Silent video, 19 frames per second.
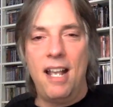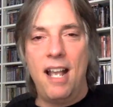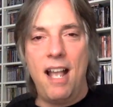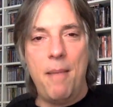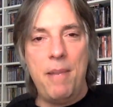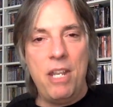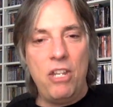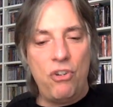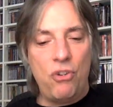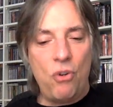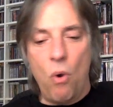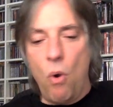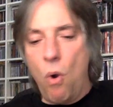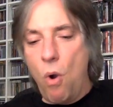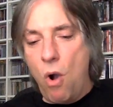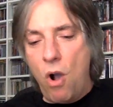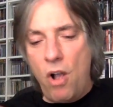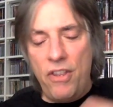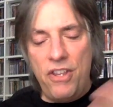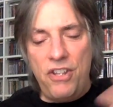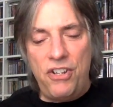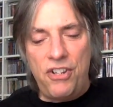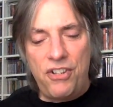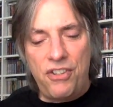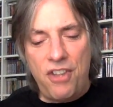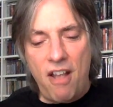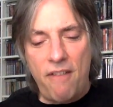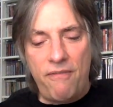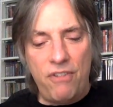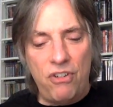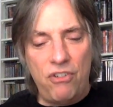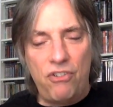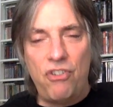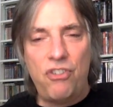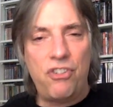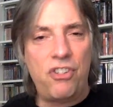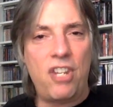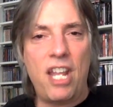I mean, just all this stuff is
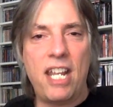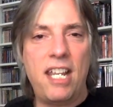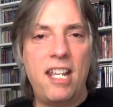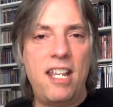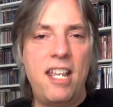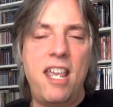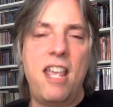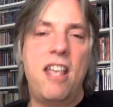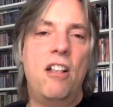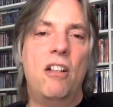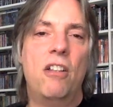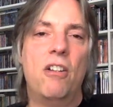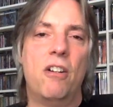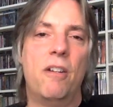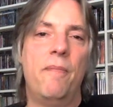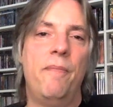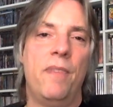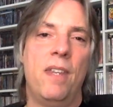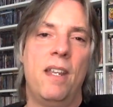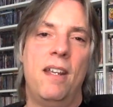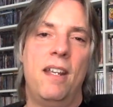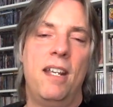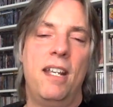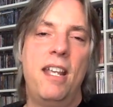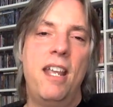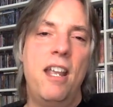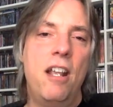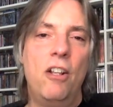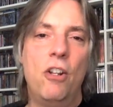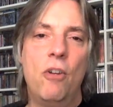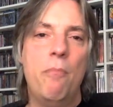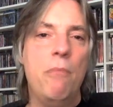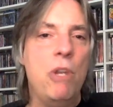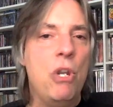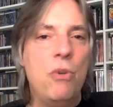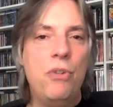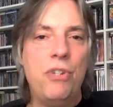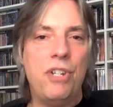just like killer, killer
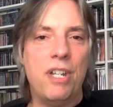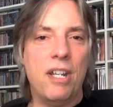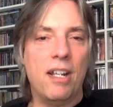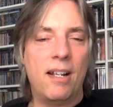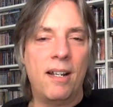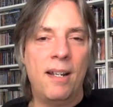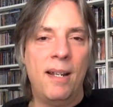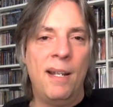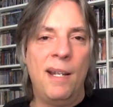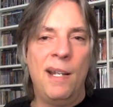music